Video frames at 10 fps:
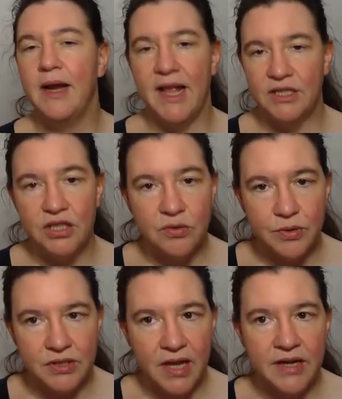Actually, this
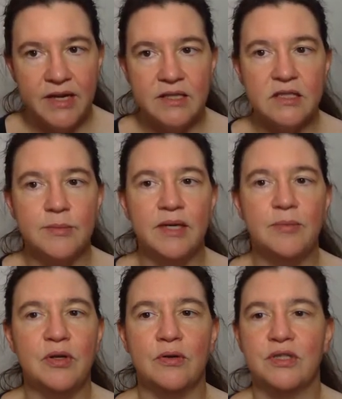was an underestimate
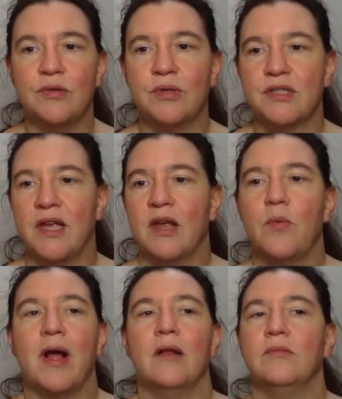because he was saying,
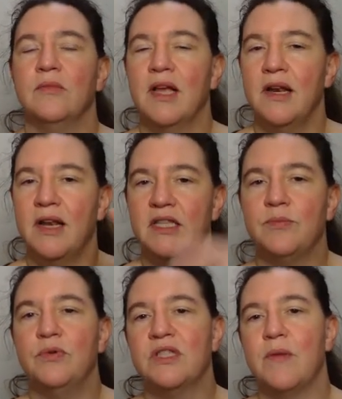well, let's
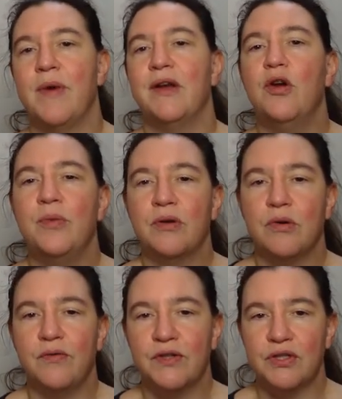put some binomial
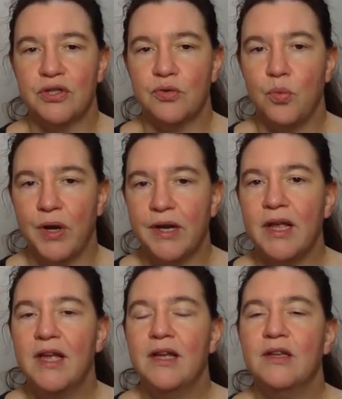coefficients to
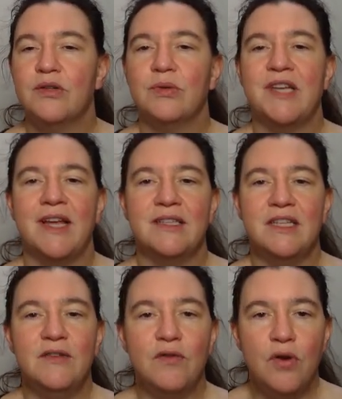1, so it takes
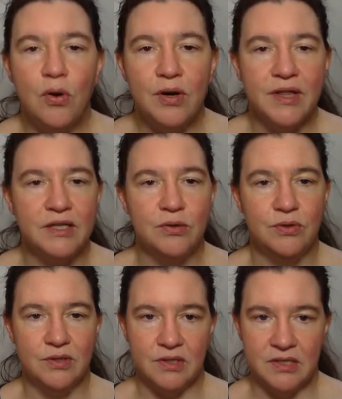even longer than
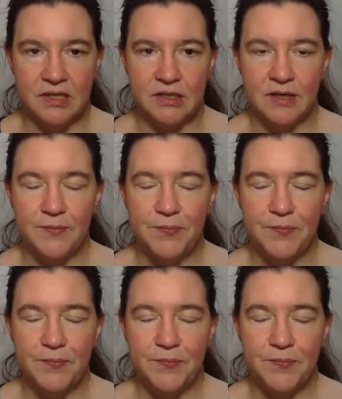2⁻60.